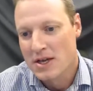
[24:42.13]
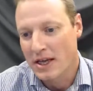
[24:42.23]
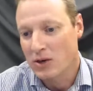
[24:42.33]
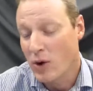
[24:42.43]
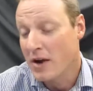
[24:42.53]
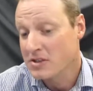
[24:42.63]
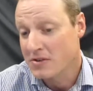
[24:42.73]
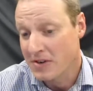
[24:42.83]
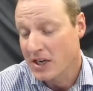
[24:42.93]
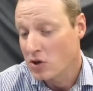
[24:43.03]
then Wave is a
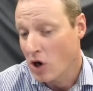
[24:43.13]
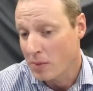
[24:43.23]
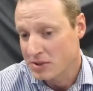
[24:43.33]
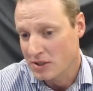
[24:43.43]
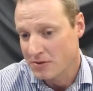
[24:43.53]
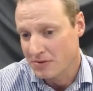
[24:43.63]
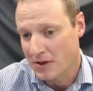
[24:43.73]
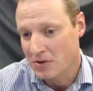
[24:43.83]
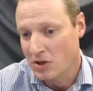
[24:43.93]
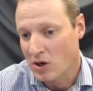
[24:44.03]
very good option
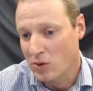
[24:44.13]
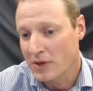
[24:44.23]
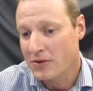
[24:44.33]
if you don't